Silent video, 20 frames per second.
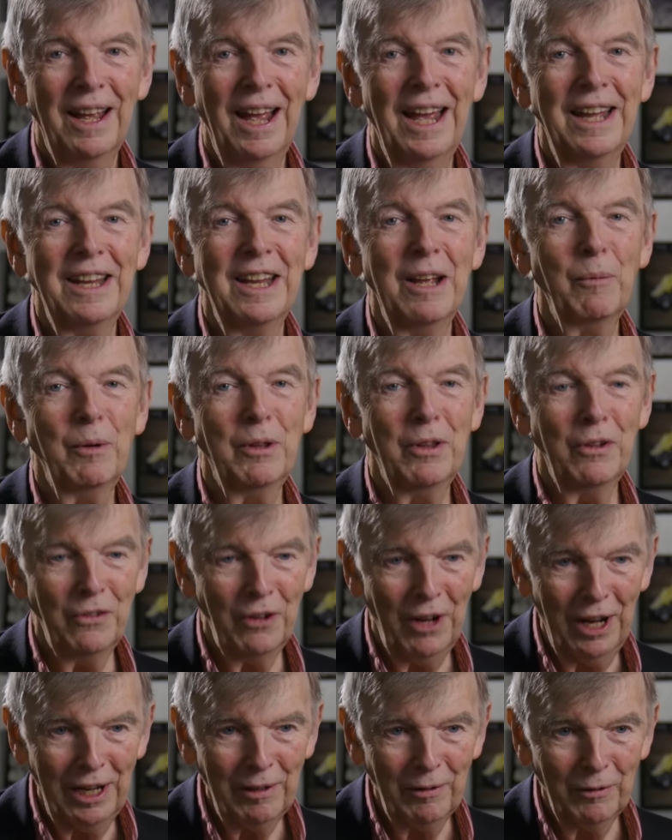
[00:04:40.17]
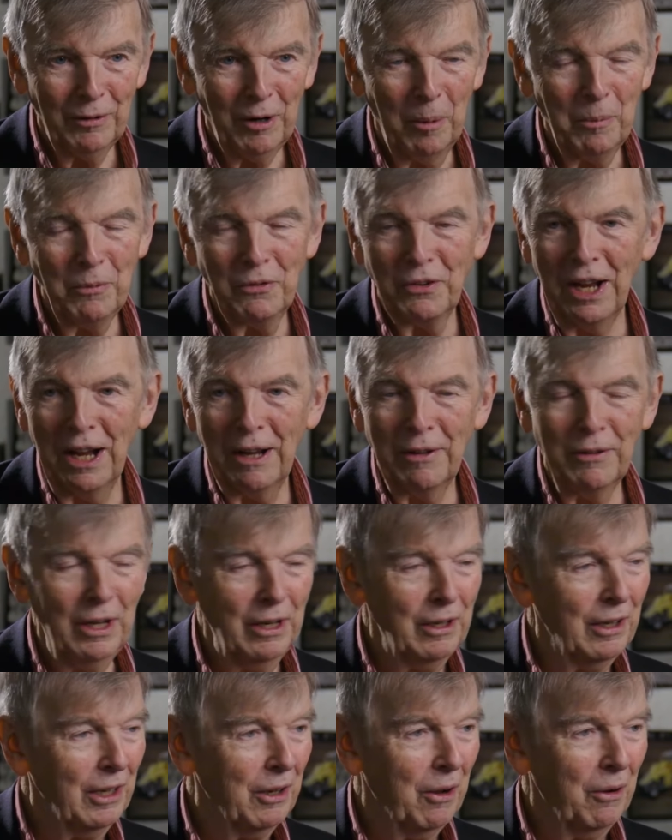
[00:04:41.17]
and then when the title comes down,
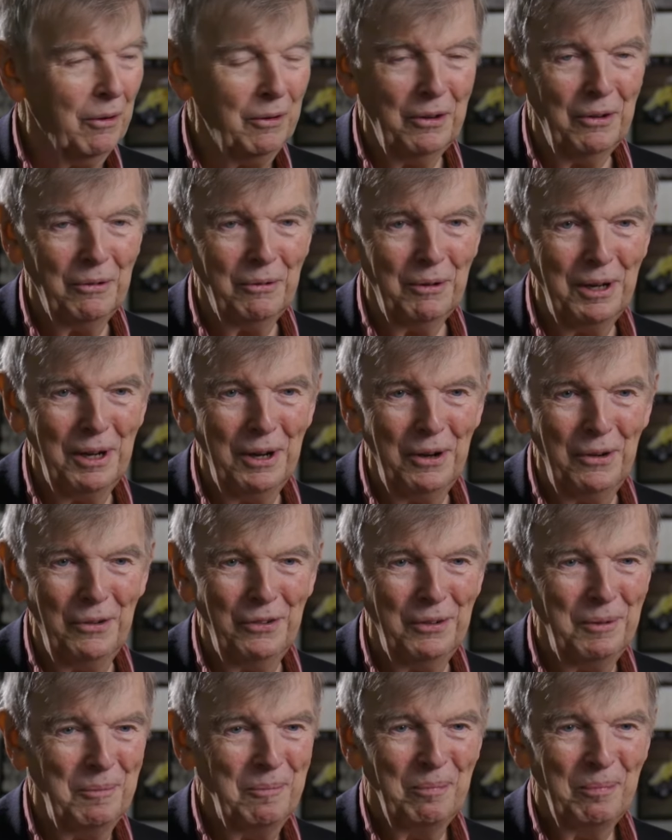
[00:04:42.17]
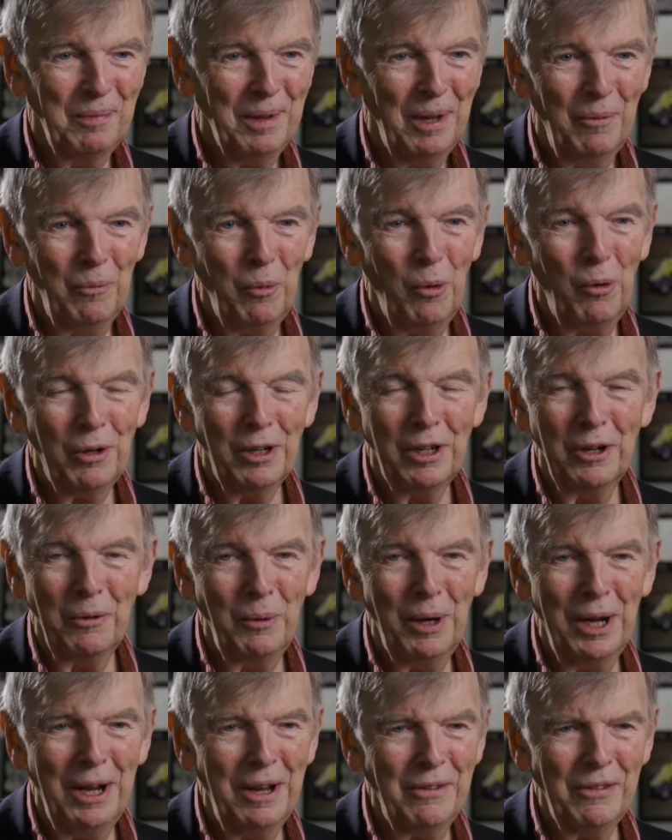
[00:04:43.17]
then Leon DeRay's walking
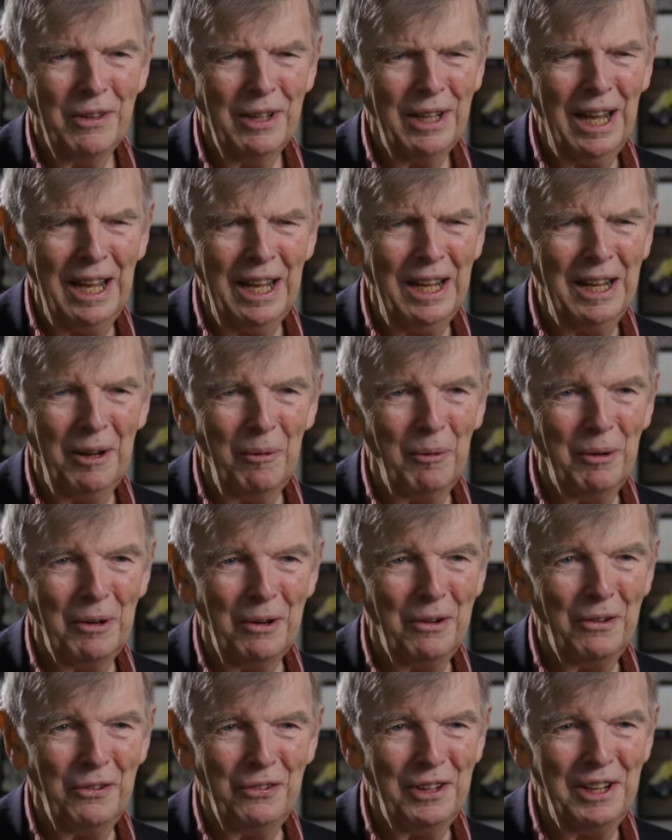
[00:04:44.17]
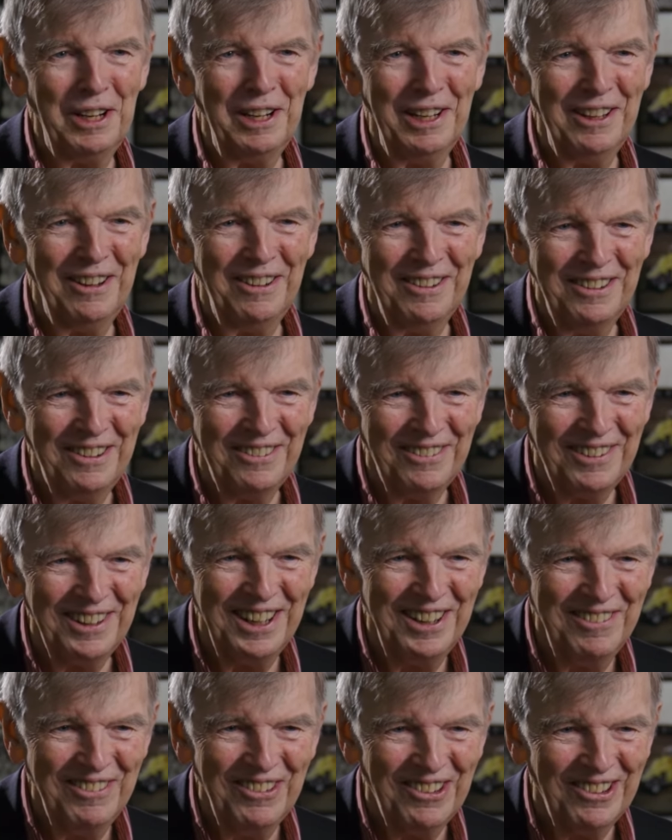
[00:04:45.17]
away. I think, hey, I wanted to see Leon
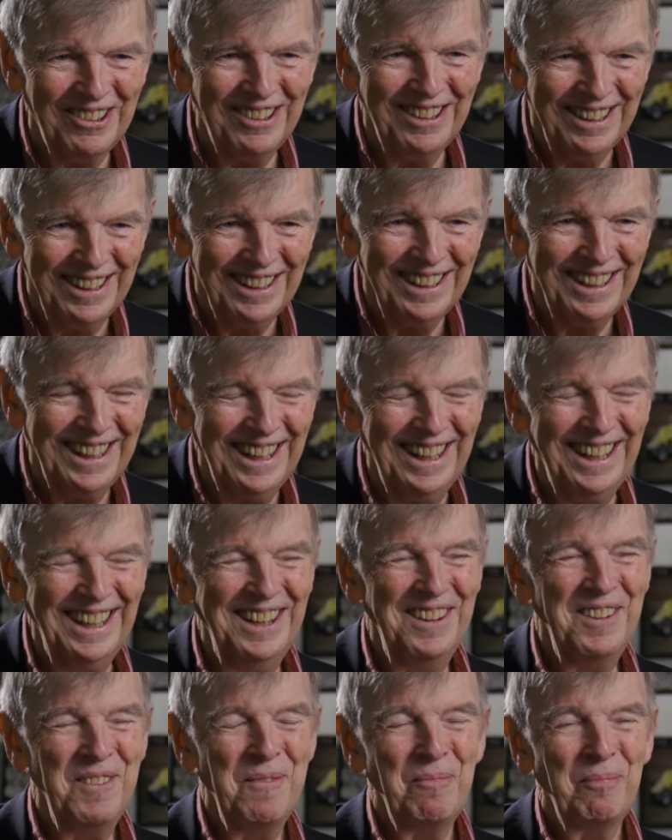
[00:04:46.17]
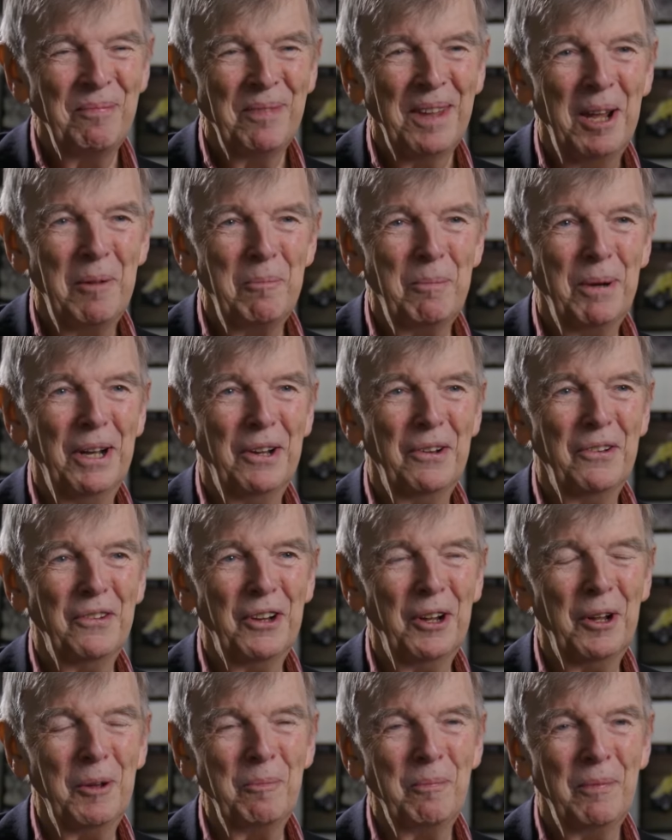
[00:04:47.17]
DeRay more, hey. But
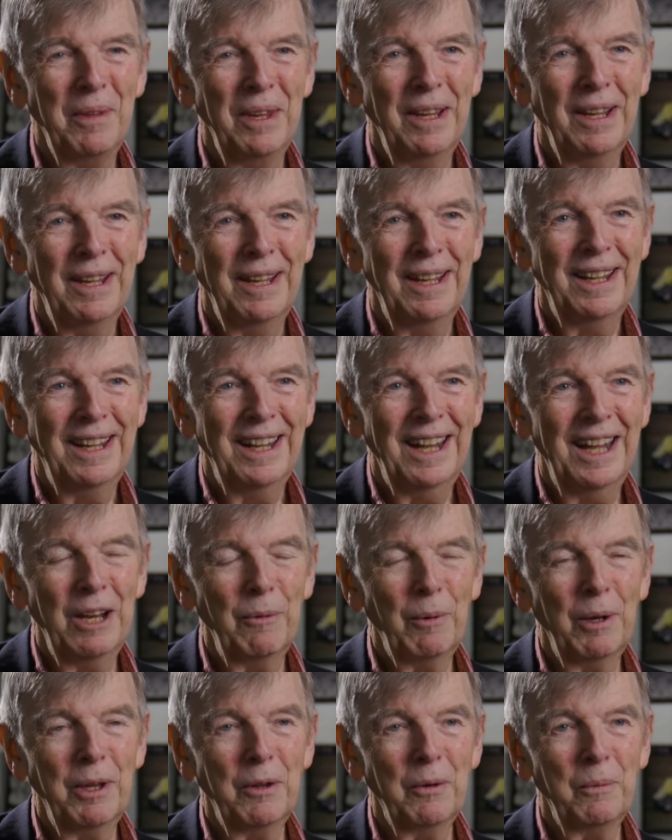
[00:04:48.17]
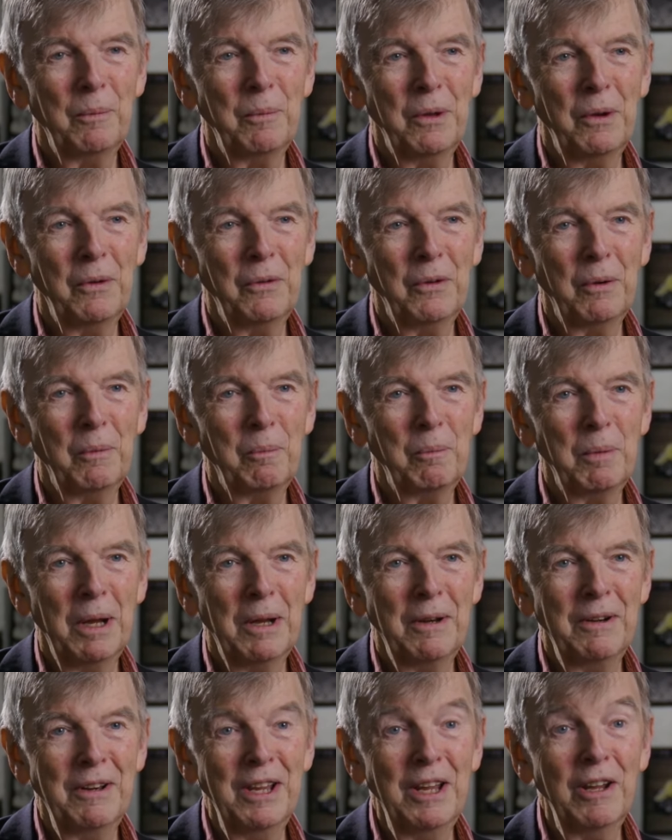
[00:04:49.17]
anyway,
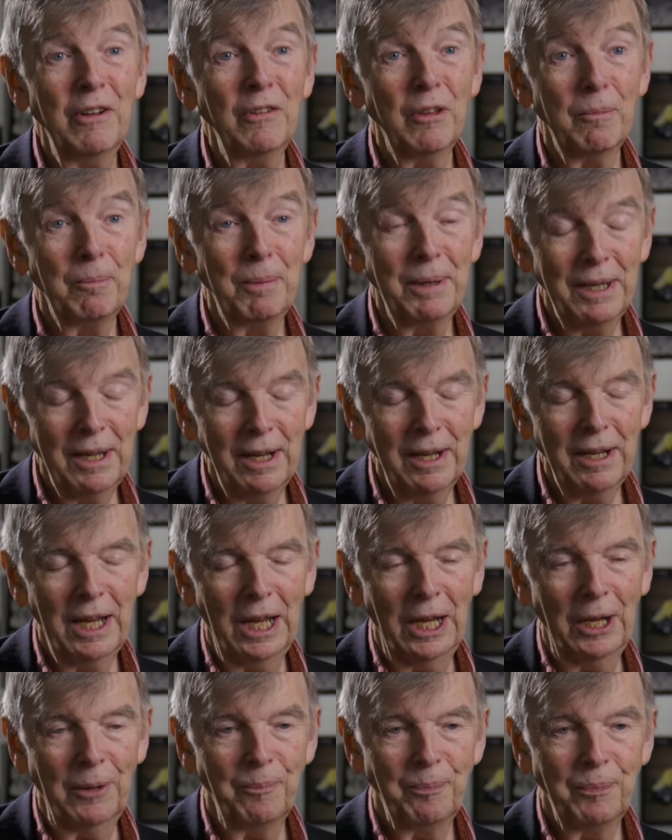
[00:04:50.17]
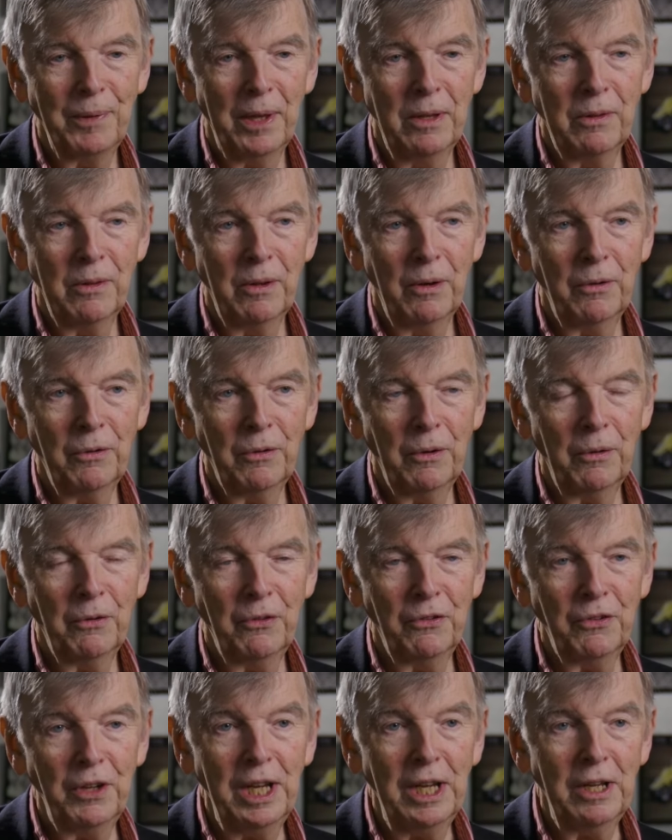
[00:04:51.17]
near the beginning, there's a
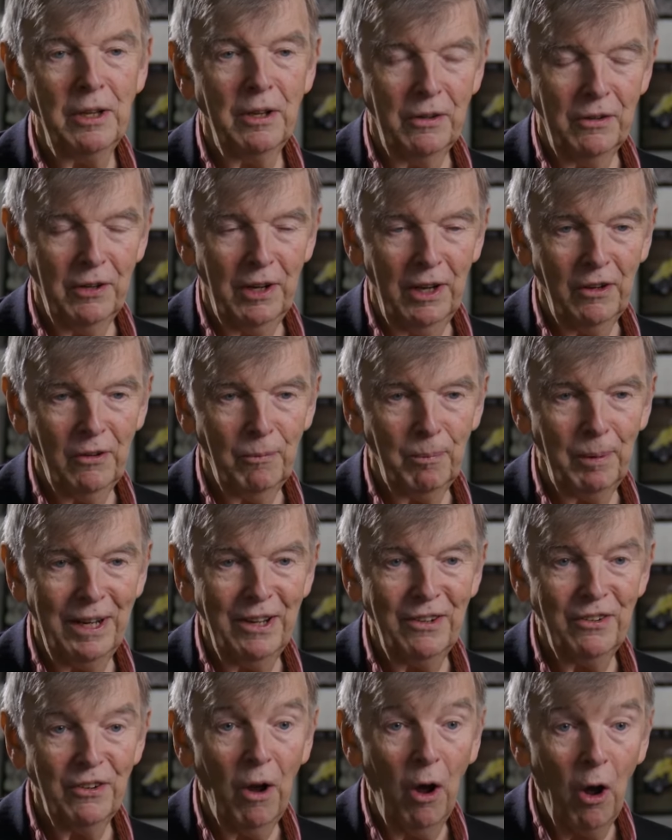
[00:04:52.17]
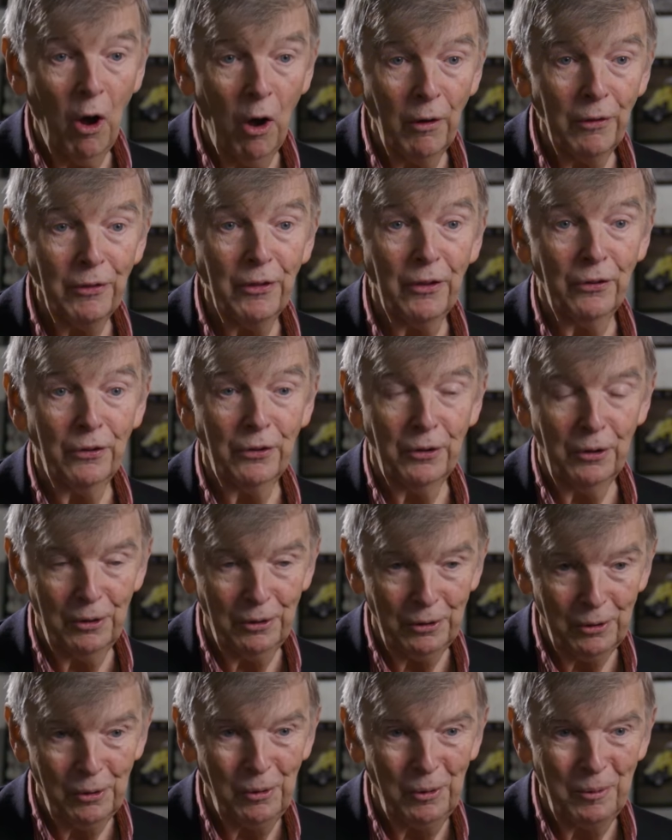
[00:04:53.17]
scene that takes place on the
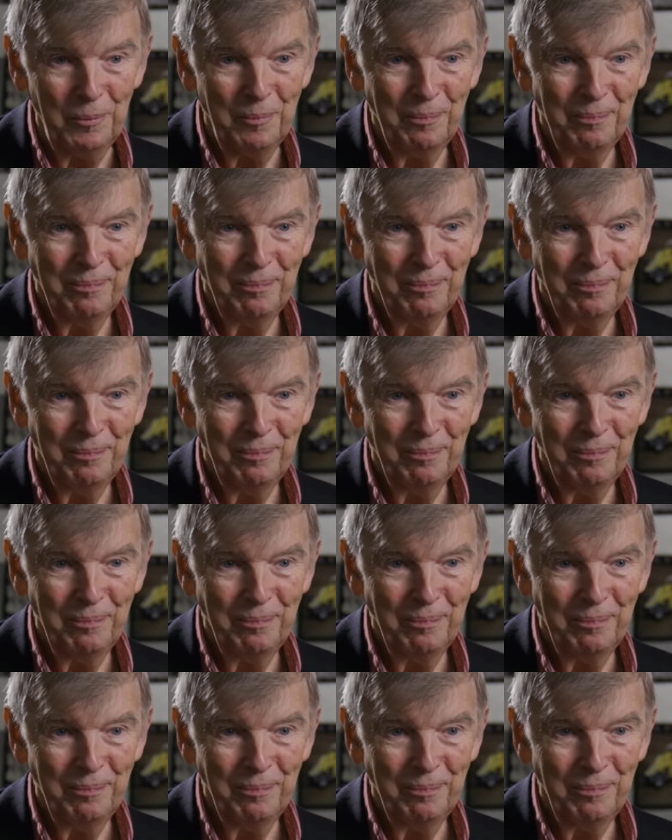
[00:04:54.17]
circle,